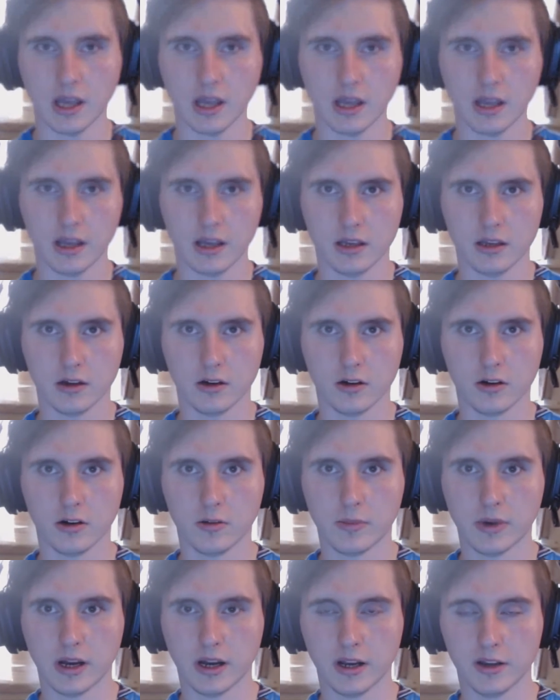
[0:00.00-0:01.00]
Hey,
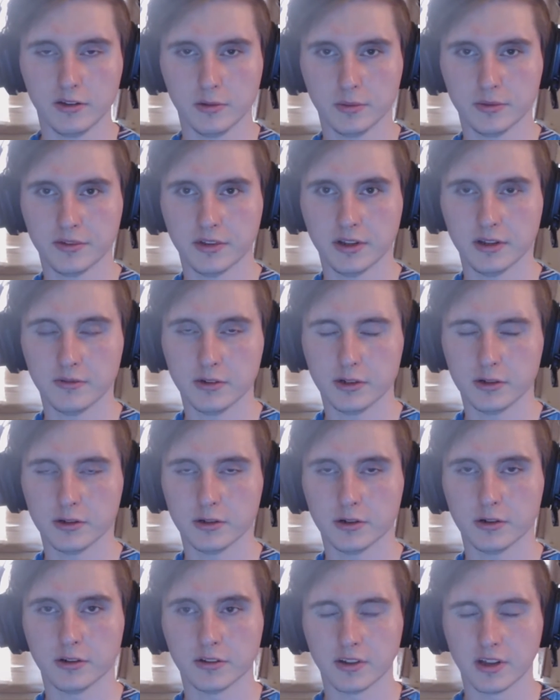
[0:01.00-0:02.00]
all my Super Saiyan
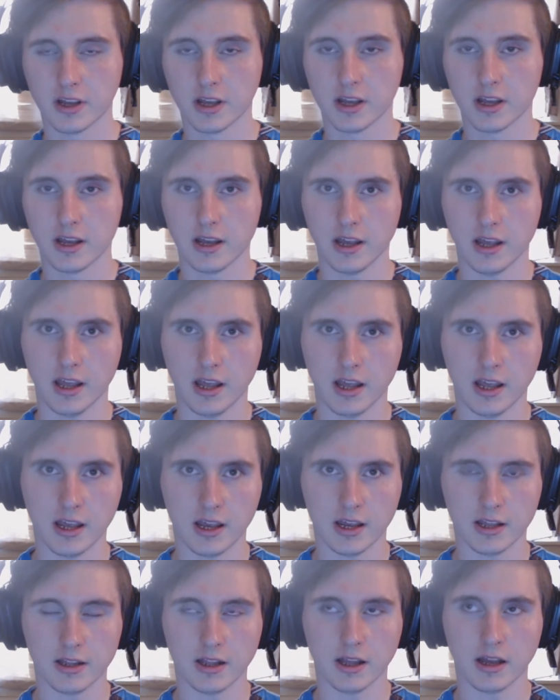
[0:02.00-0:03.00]
viewers,
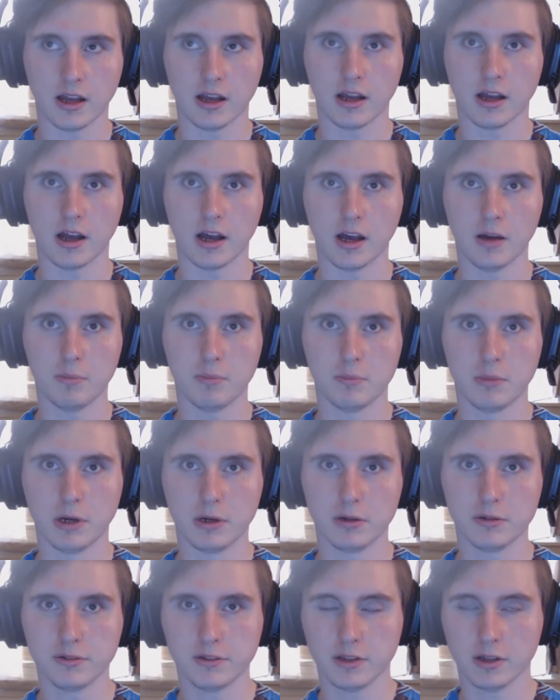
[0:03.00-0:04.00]
and
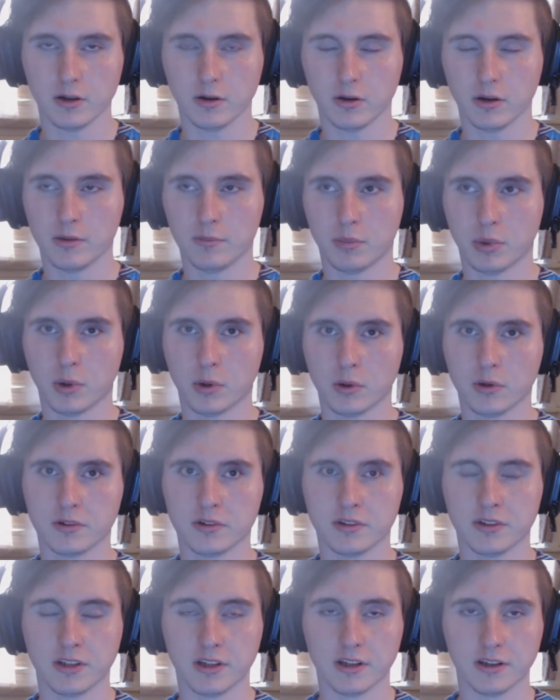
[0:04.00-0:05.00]
upmost
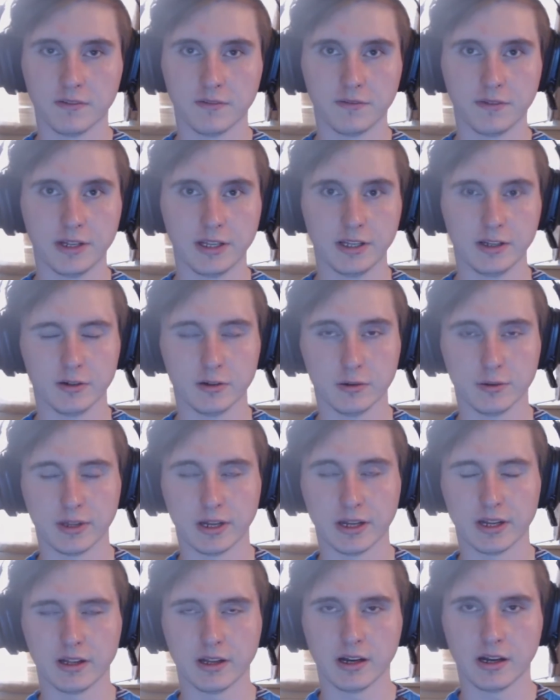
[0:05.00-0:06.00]
important video
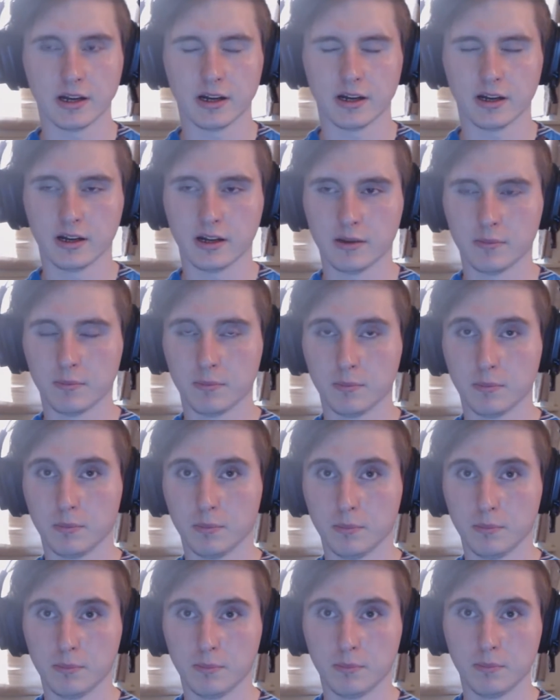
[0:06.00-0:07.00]
that
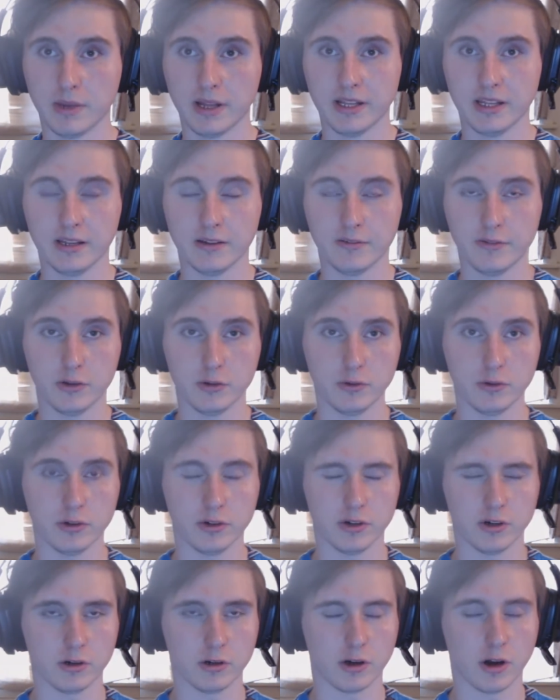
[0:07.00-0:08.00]
many of
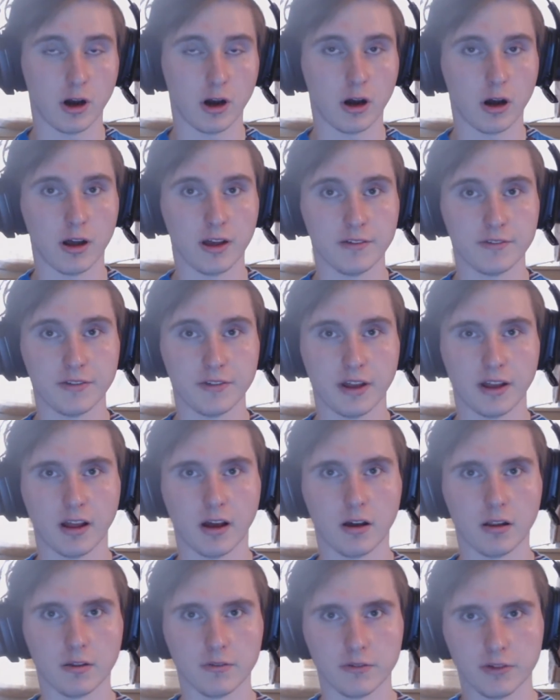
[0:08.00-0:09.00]
you, or all, if not
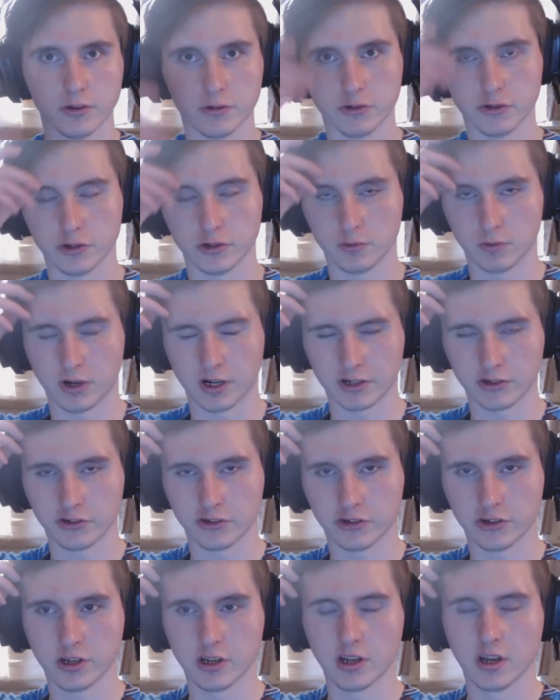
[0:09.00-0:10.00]
all of you, should
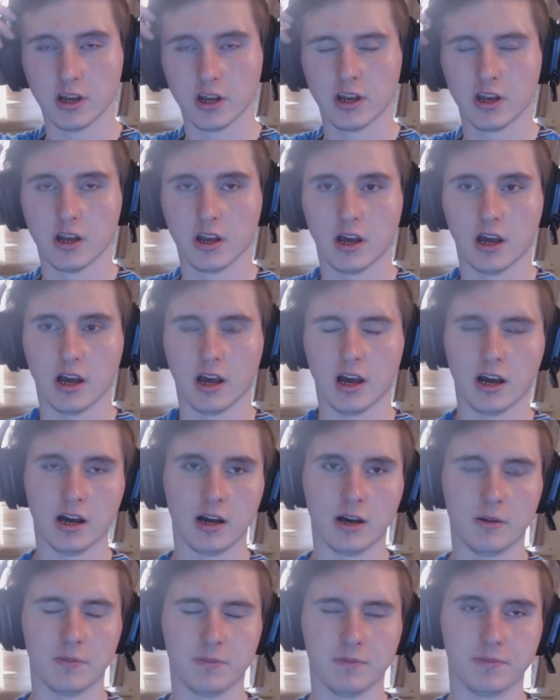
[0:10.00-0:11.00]
watch.
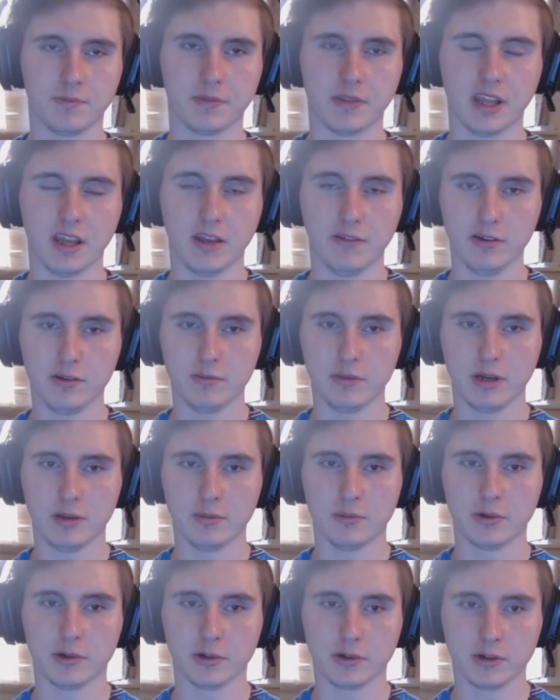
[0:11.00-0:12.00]
If you
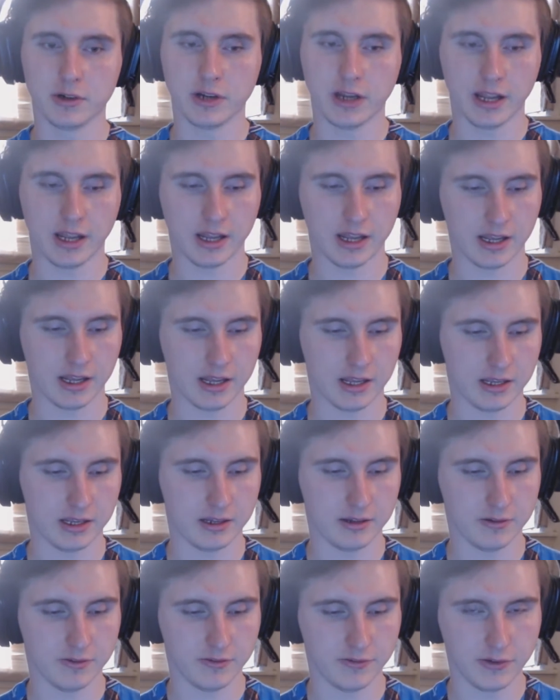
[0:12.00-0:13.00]
remember,
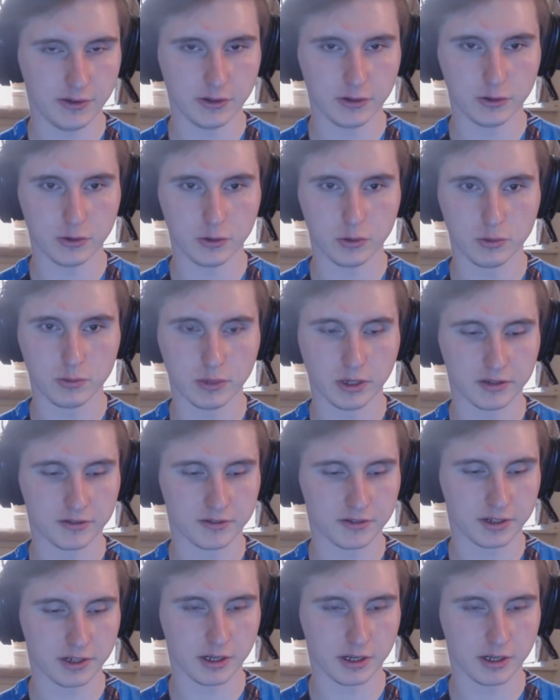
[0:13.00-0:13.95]
a few months